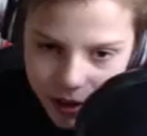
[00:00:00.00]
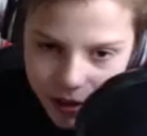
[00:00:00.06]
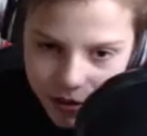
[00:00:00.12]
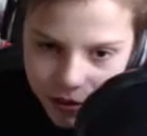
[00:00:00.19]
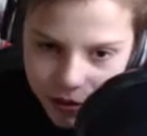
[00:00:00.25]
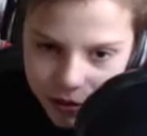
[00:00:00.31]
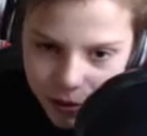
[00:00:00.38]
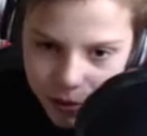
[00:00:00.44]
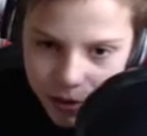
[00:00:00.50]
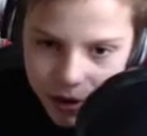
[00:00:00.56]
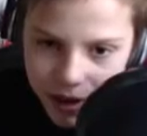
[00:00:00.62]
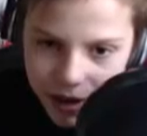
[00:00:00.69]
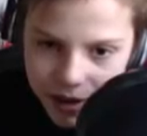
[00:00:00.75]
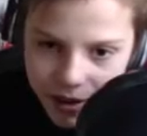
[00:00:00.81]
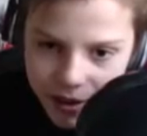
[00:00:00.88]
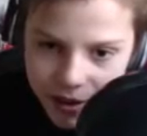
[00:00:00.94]
like from
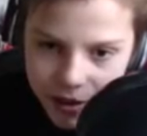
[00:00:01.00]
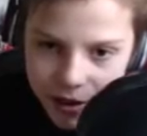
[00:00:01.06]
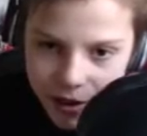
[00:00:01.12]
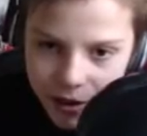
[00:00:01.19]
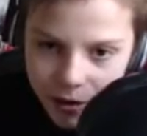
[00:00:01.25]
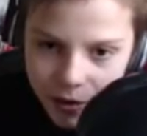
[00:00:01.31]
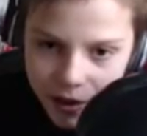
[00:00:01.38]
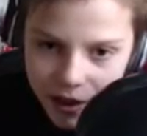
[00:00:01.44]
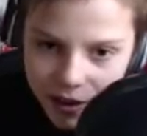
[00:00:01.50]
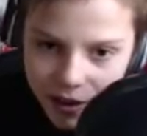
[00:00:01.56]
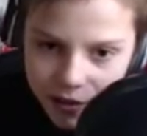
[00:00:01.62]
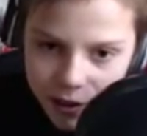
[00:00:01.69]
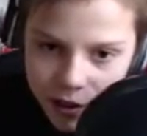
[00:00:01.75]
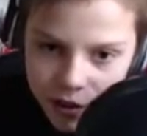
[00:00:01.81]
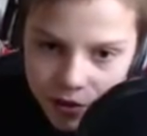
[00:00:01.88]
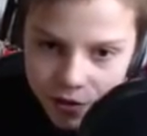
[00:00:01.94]
where we
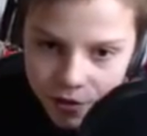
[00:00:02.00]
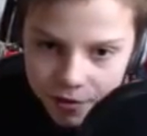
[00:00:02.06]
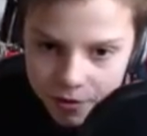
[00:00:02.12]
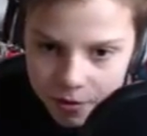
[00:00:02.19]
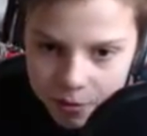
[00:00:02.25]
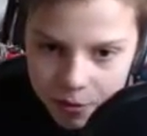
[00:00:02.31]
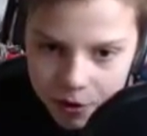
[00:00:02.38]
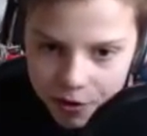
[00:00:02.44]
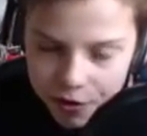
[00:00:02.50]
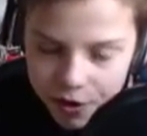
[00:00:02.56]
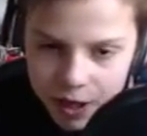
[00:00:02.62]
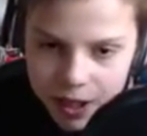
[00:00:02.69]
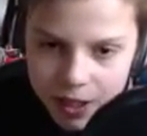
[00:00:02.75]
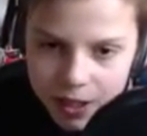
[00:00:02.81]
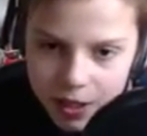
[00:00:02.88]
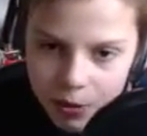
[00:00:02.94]
left off. But the
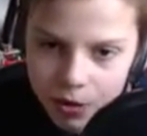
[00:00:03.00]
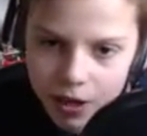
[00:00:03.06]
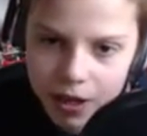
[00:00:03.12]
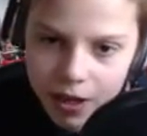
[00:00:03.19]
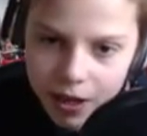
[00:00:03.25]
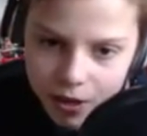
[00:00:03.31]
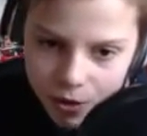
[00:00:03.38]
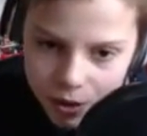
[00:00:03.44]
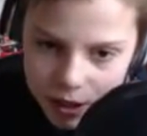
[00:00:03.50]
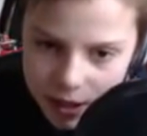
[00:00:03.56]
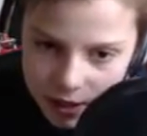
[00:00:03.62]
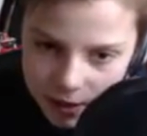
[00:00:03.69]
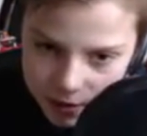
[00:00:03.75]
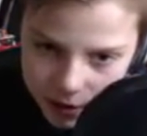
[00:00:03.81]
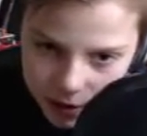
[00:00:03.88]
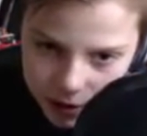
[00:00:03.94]
thing is, they wouldn't get your
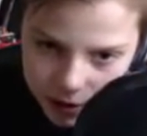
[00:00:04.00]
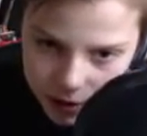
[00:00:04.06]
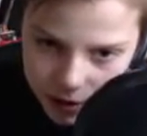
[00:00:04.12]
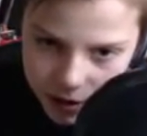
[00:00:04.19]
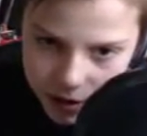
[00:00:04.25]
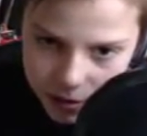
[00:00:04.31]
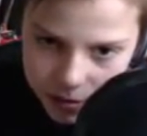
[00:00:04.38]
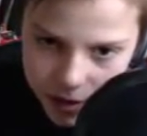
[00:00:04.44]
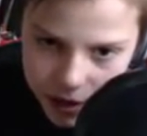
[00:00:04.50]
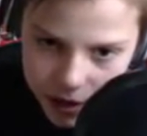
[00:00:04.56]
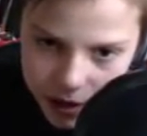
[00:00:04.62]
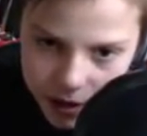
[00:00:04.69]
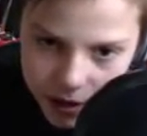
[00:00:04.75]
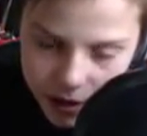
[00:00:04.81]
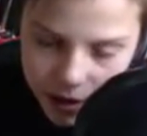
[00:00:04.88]
stuff. They'd only get my,